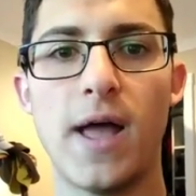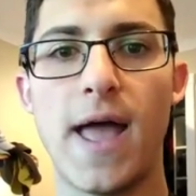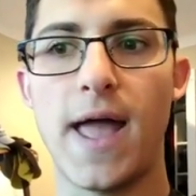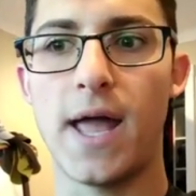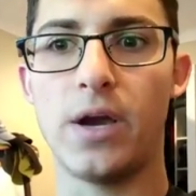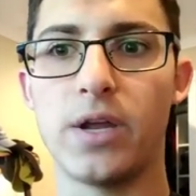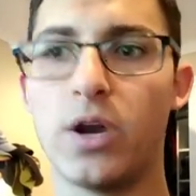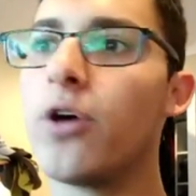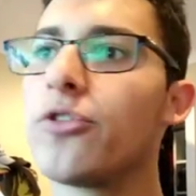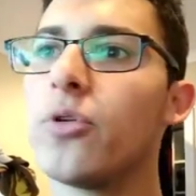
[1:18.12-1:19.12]
and it
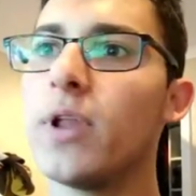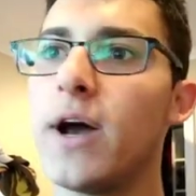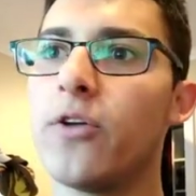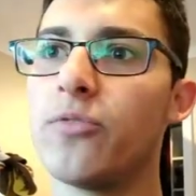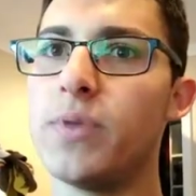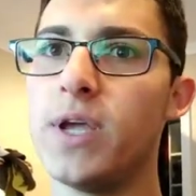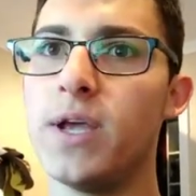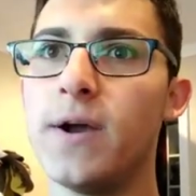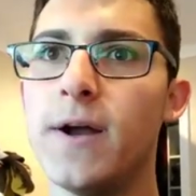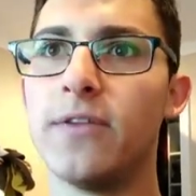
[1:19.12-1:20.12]
also allows
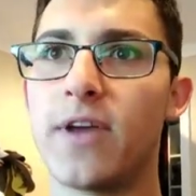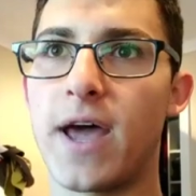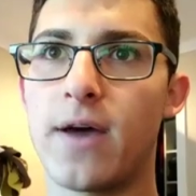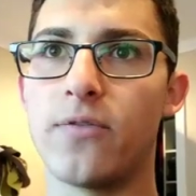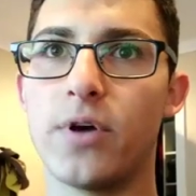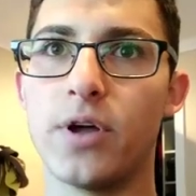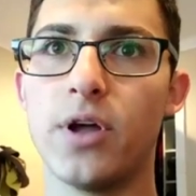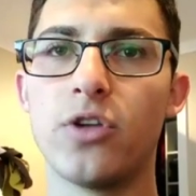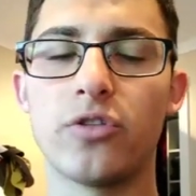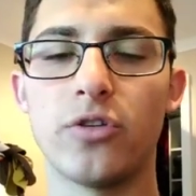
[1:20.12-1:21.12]
me to have a
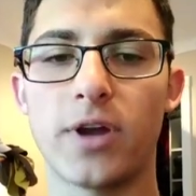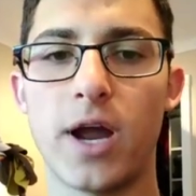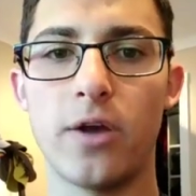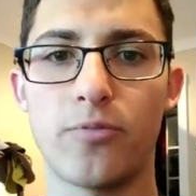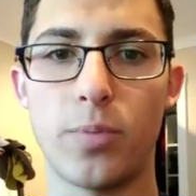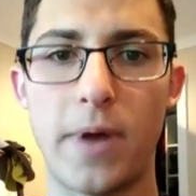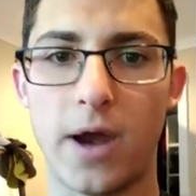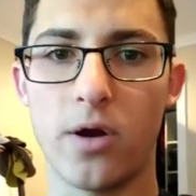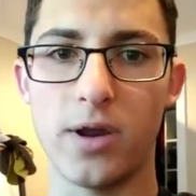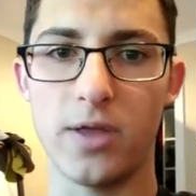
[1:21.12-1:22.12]
certain kind of
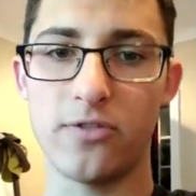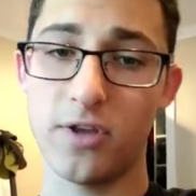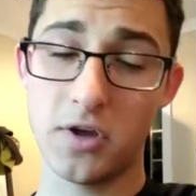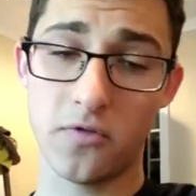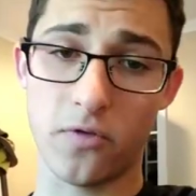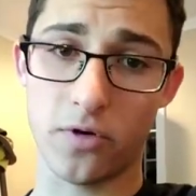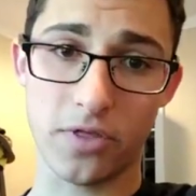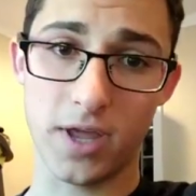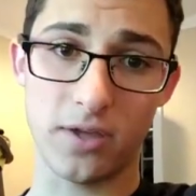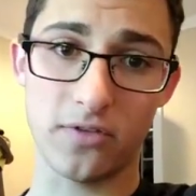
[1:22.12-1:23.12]
preparedness for
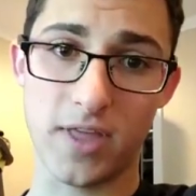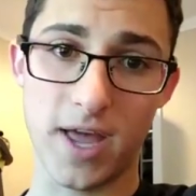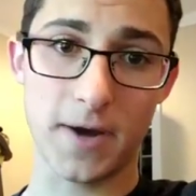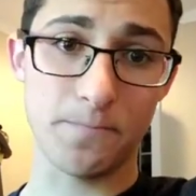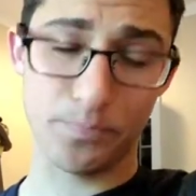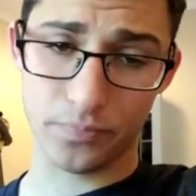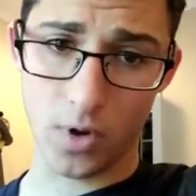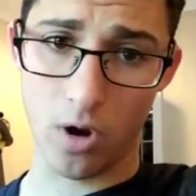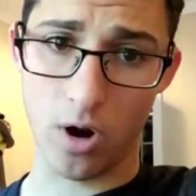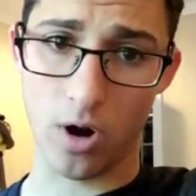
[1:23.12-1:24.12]
things that
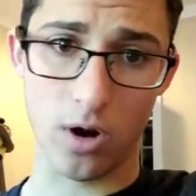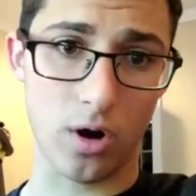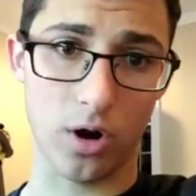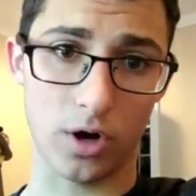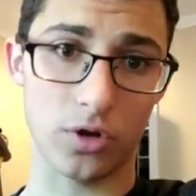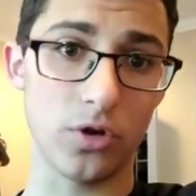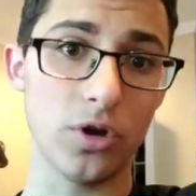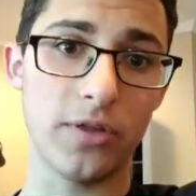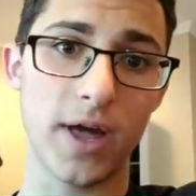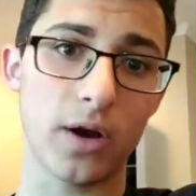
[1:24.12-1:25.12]
are are
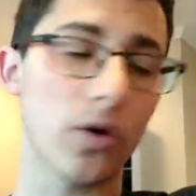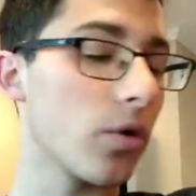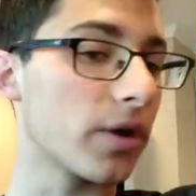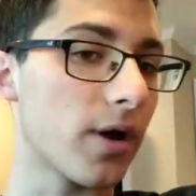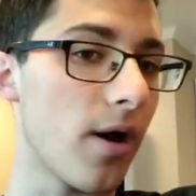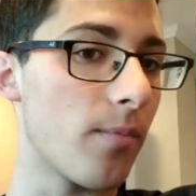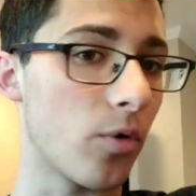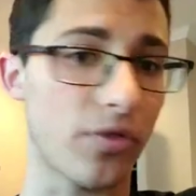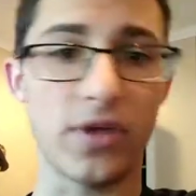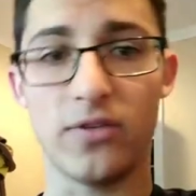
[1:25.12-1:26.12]
good that are going to come
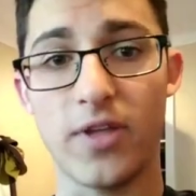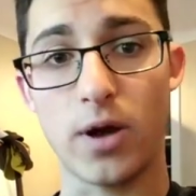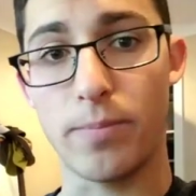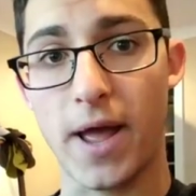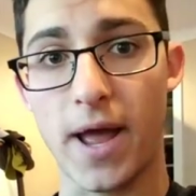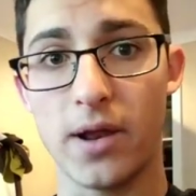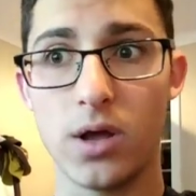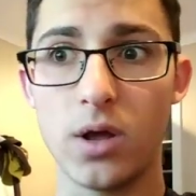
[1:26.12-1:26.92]
or things that are bad.